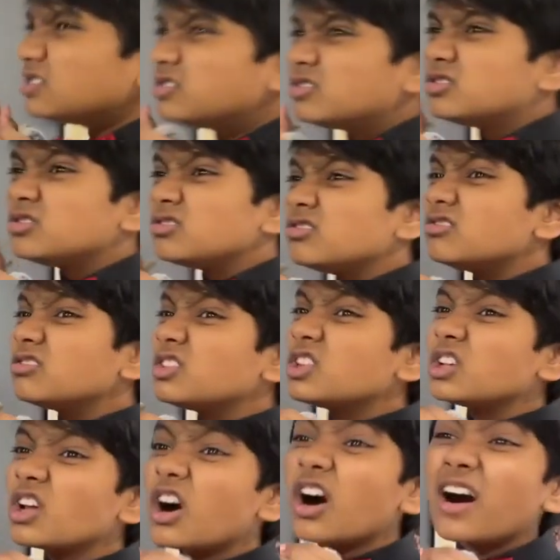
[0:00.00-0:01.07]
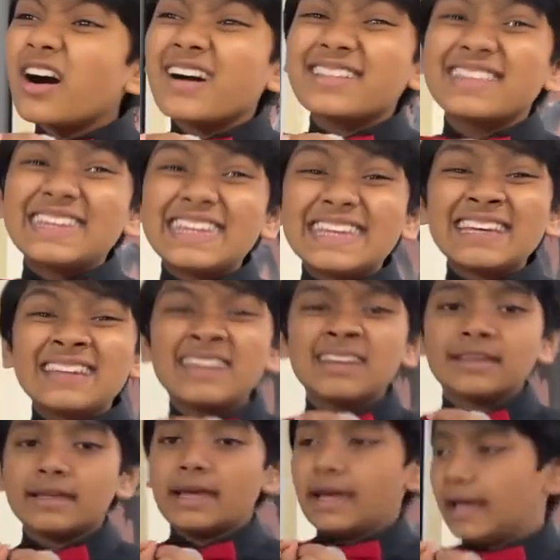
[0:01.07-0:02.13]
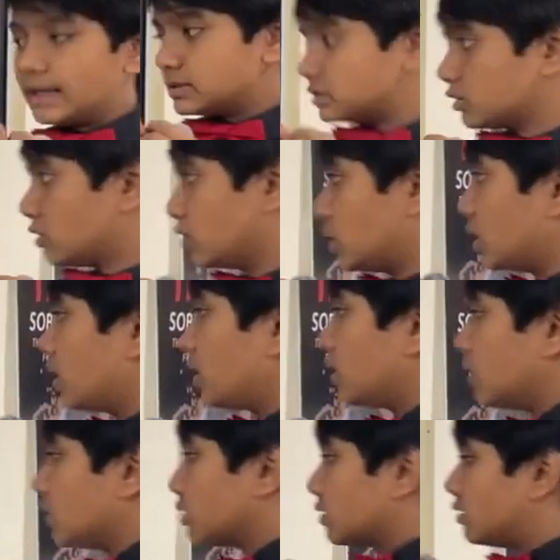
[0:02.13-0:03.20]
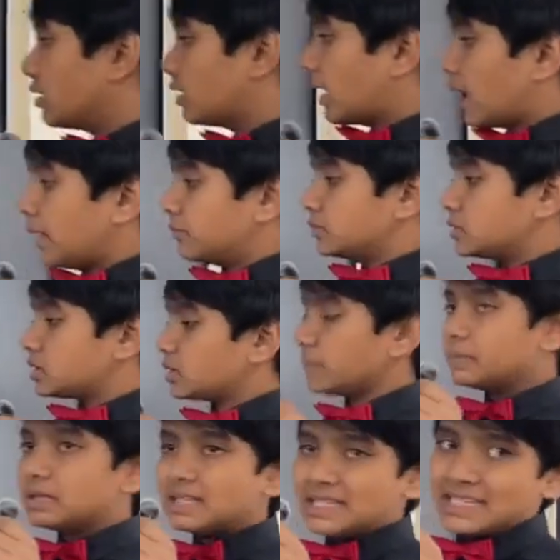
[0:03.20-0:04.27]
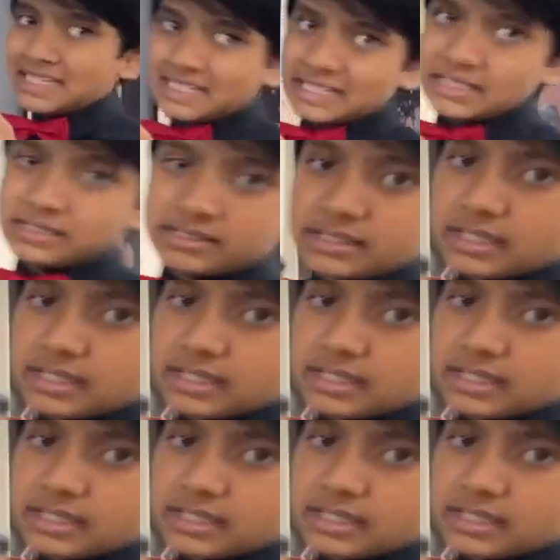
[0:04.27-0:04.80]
do not cancel the m's, please.